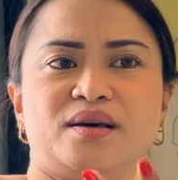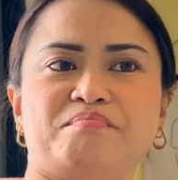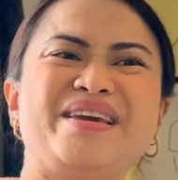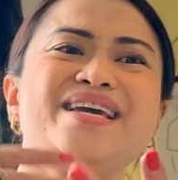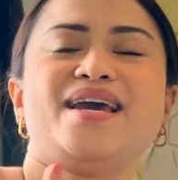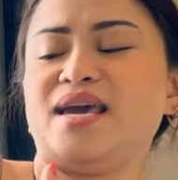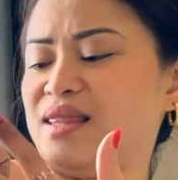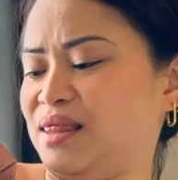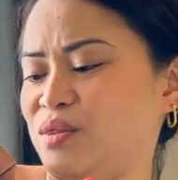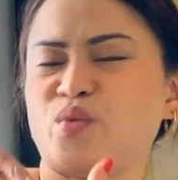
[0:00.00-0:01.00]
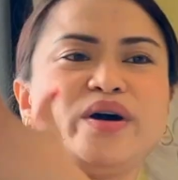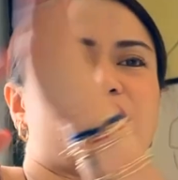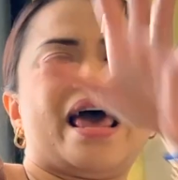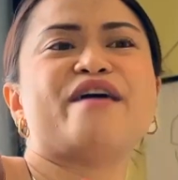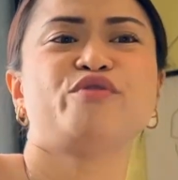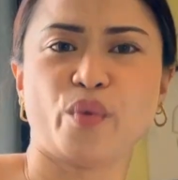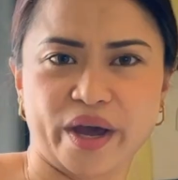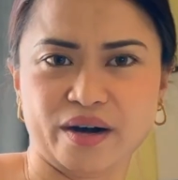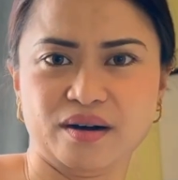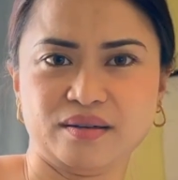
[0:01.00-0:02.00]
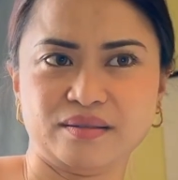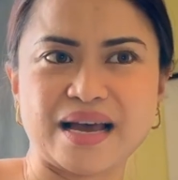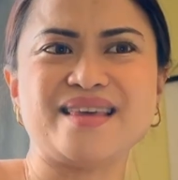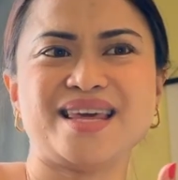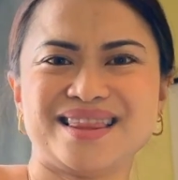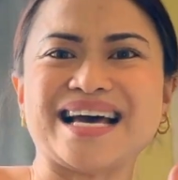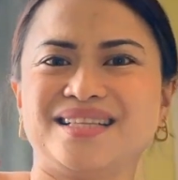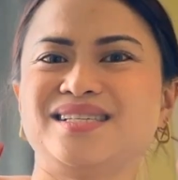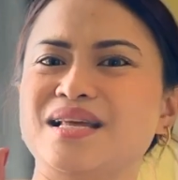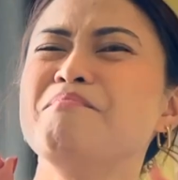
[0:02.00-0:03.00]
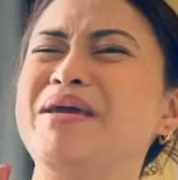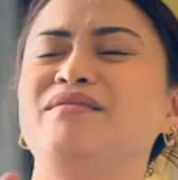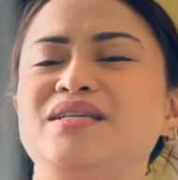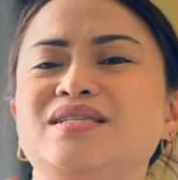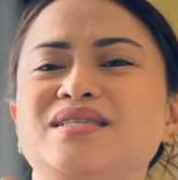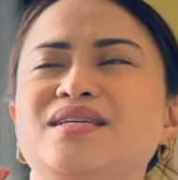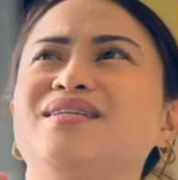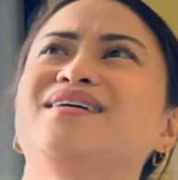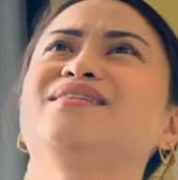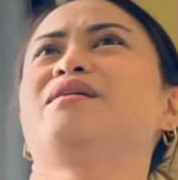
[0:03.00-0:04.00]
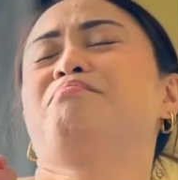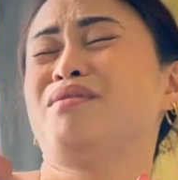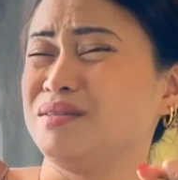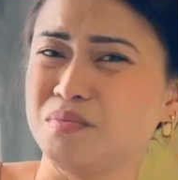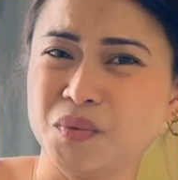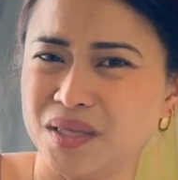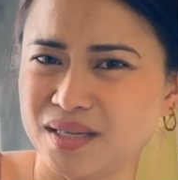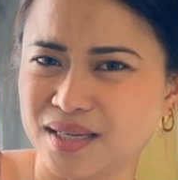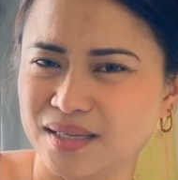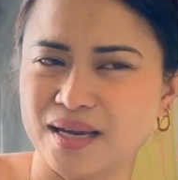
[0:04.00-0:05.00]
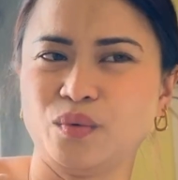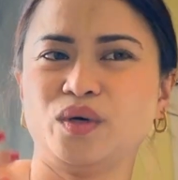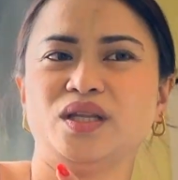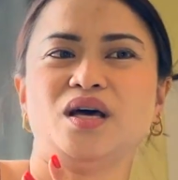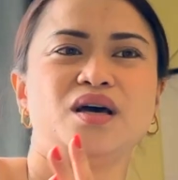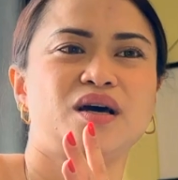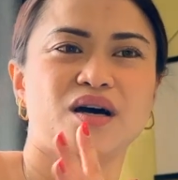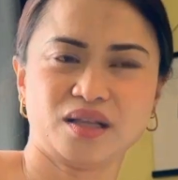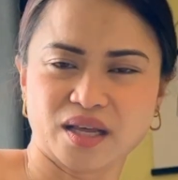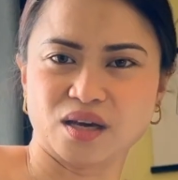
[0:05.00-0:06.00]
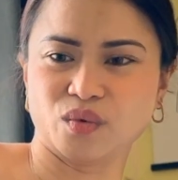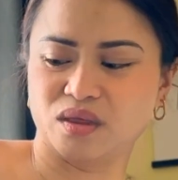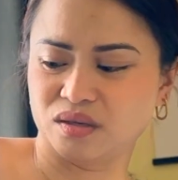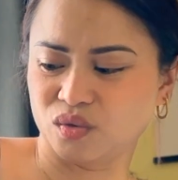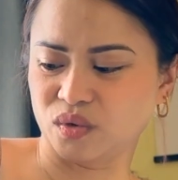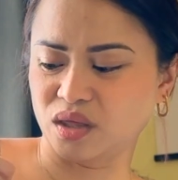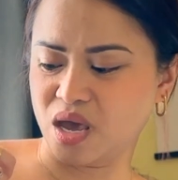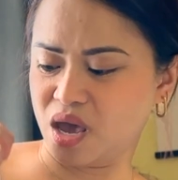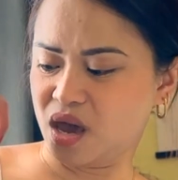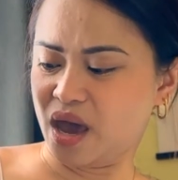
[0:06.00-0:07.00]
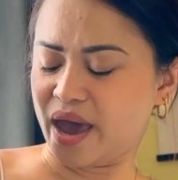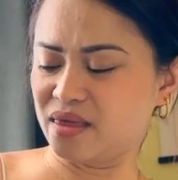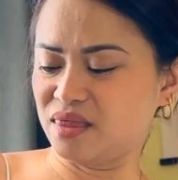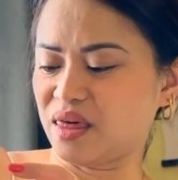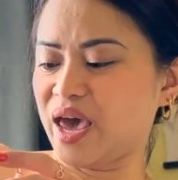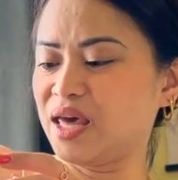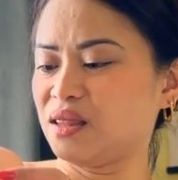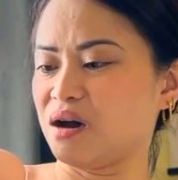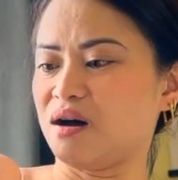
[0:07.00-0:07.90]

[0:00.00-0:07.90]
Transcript: being in everywhere. I think that is the main reason that kind of like bugs me with the Sézane one, unlike with this one. And then